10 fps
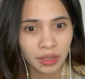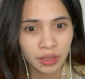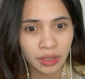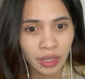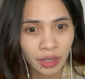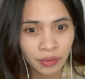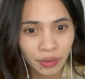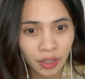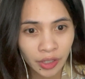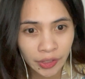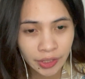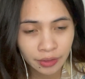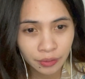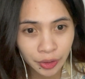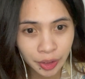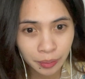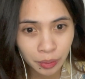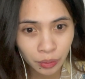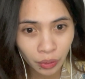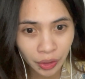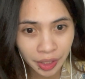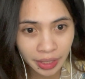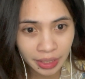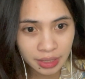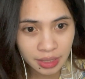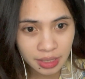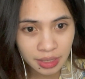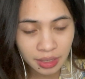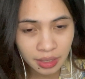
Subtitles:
They have a garden for the blue orchids?